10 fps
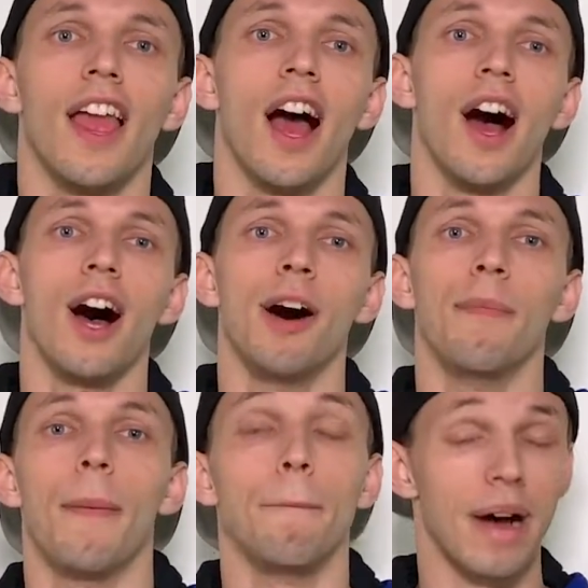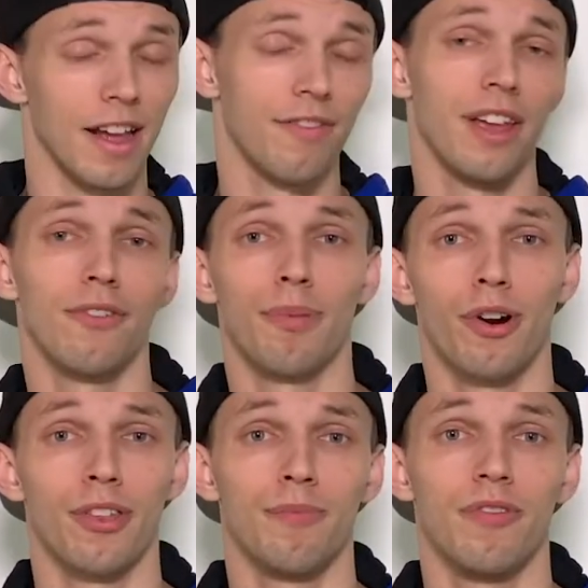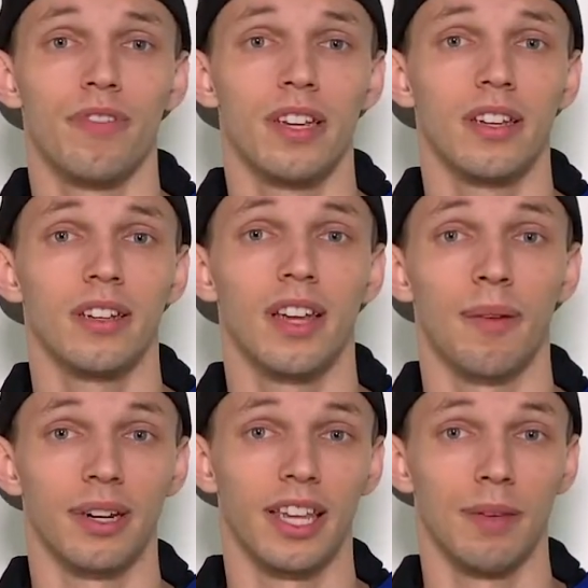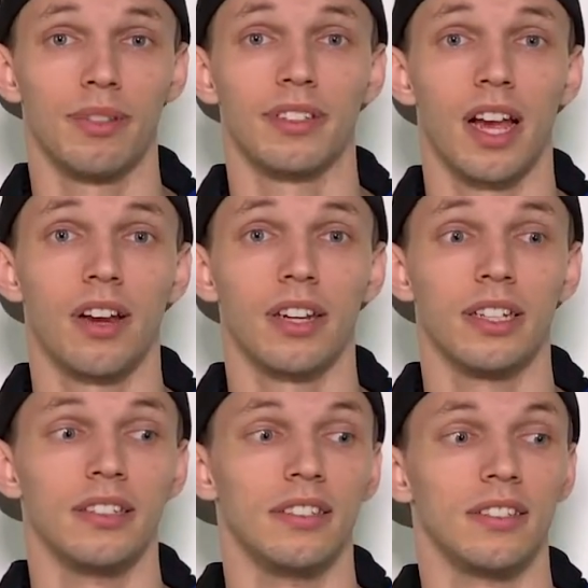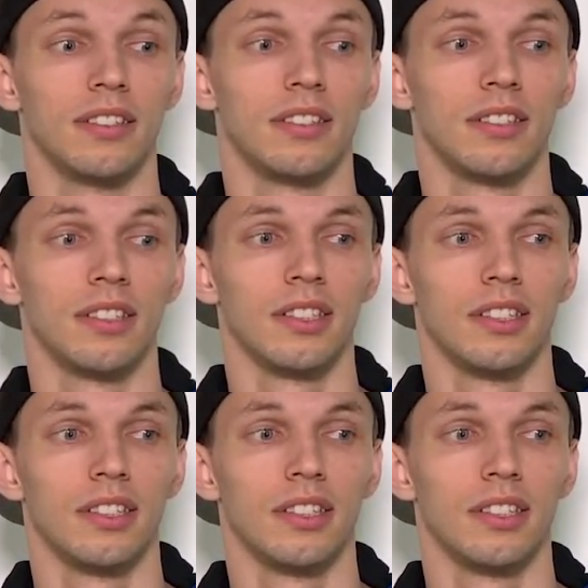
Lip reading: My favorite part of the movie, and I'm going to keep this out, is